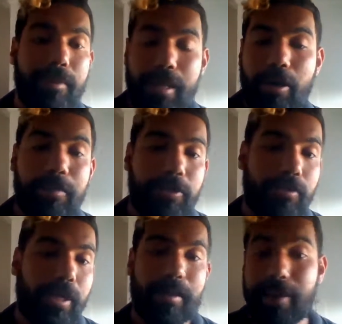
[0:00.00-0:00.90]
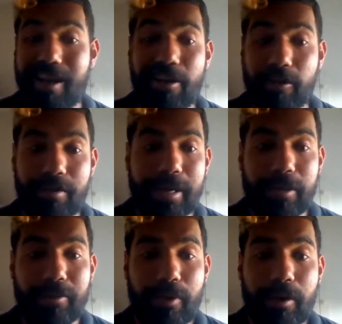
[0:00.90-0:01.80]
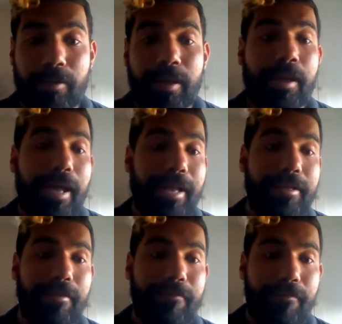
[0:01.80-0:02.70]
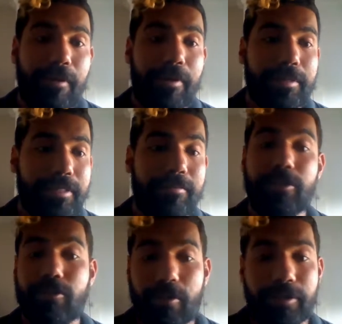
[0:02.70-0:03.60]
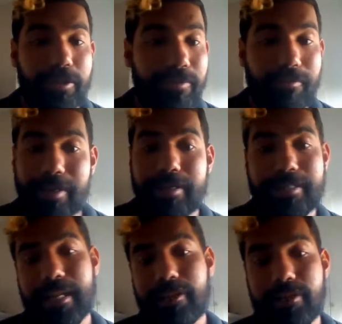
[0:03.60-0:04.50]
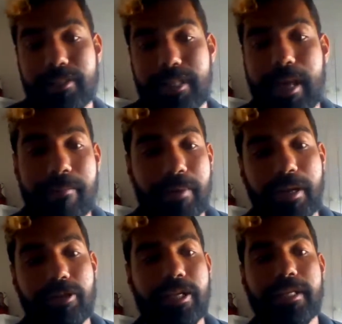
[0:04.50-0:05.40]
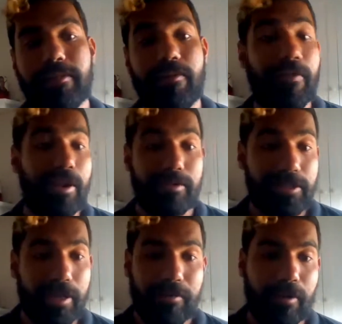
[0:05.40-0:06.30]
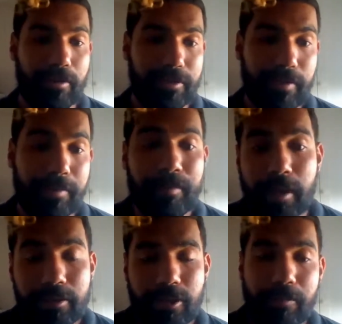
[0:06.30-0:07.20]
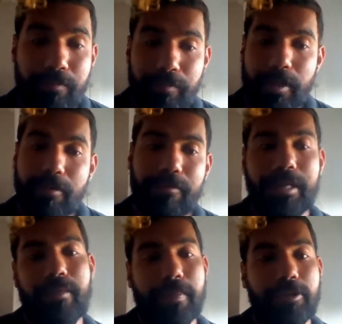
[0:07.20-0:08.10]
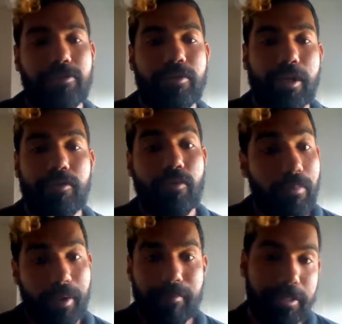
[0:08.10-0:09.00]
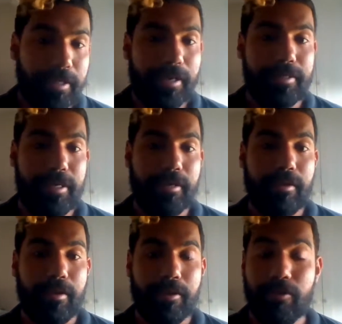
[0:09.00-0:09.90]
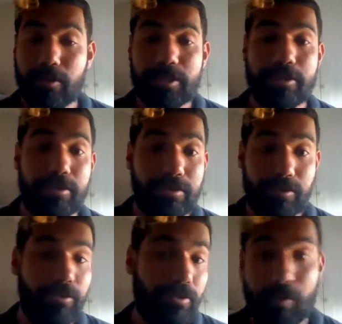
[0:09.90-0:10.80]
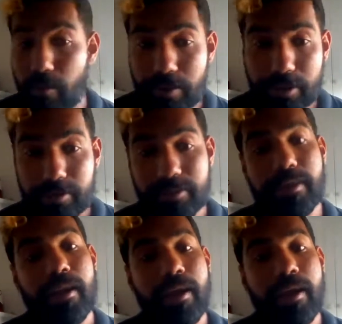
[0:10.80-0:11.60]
they'll be talking about how great you are. And a vast majority of the vendor selections that happen at Chase are run outside of Hart Square. So really make sure that you're publicizing your session to your audience,